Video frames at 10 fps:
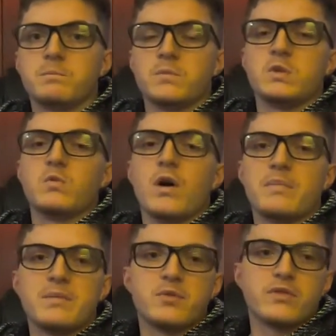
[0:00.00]
You want
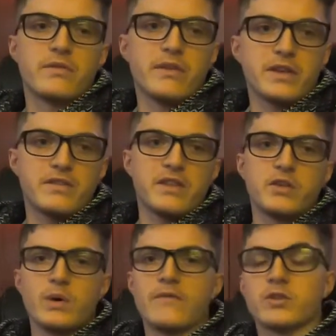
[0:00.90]
people to think that
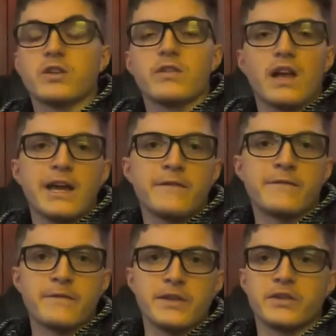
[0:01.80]
you have a good
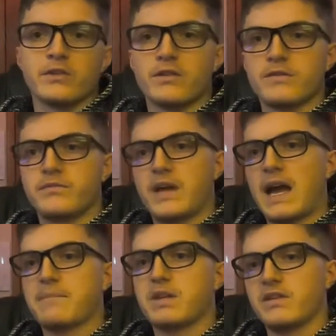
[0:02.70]
life, that you're
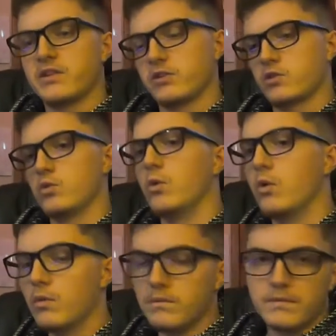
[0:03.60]
happy, that you're
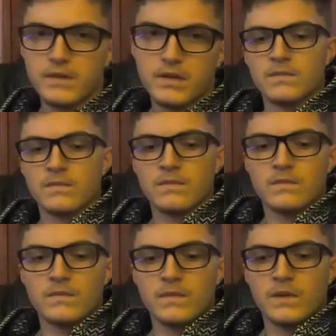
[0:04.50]
cool.
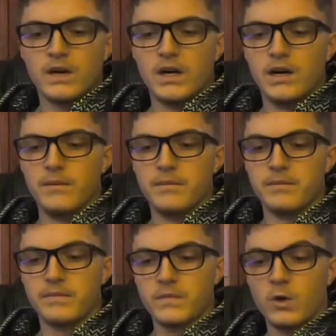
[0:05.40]

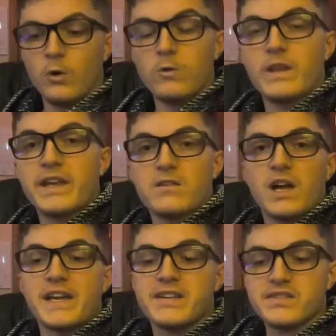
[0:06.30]
The whole
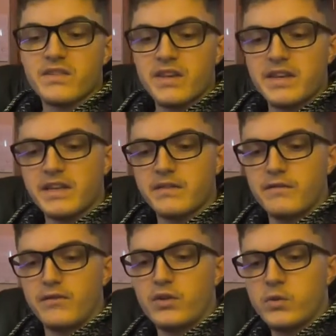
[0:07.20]
likes thing and
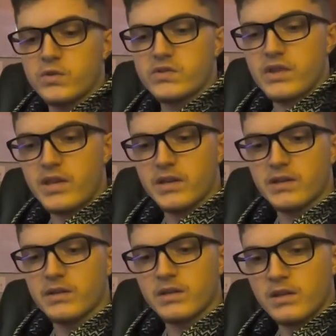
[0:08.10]
views
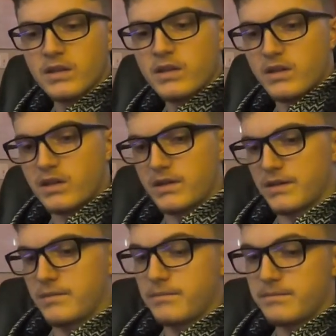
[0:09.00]
thing.
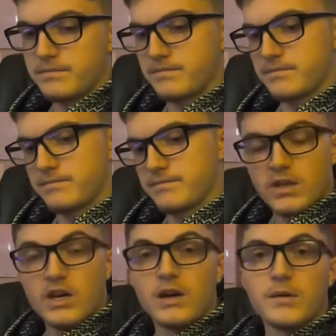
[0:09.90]

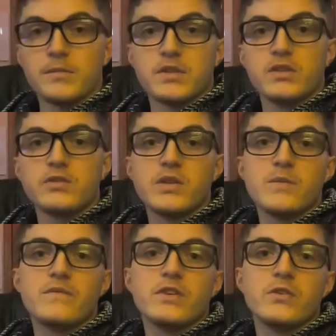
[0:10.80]

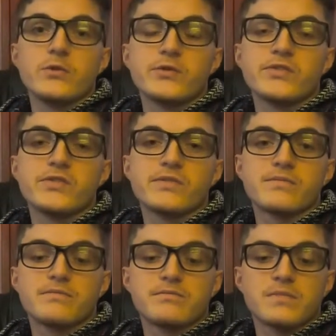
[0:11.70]
YouTube views
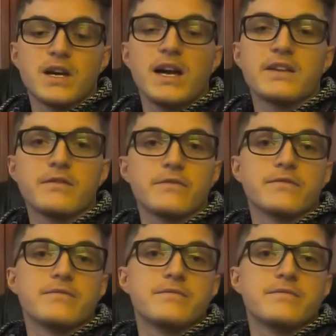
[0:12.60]
kind of